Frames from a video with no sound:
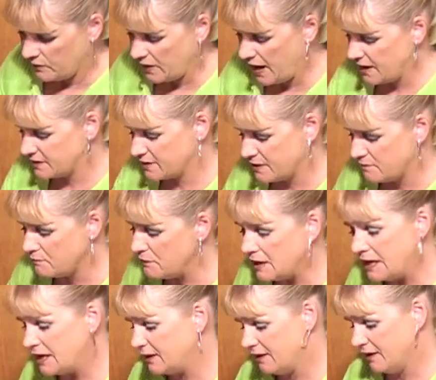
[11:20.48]
That's
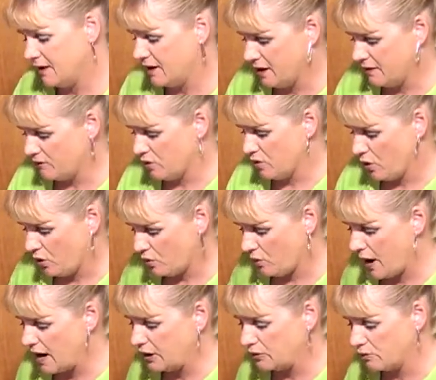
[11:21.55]
immediately going to give you a
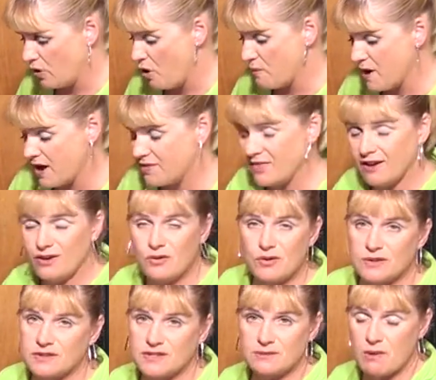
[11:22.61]
great aroma that you
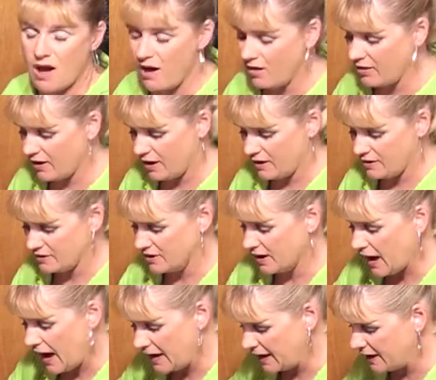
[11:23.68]
can smell and
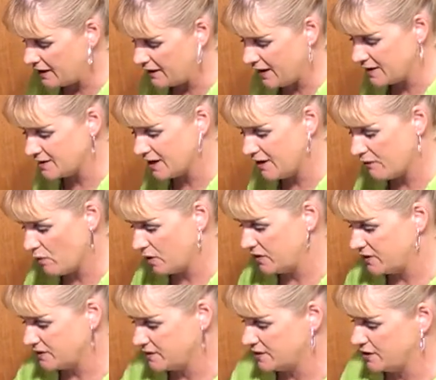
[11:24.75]
kind of get an idea of what
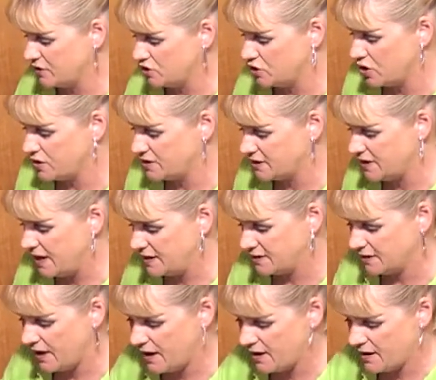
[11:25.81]
this is going to start to
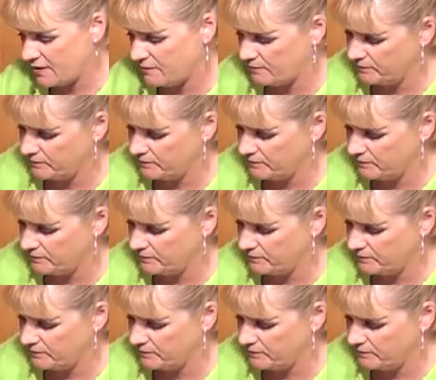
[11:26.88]
taste like.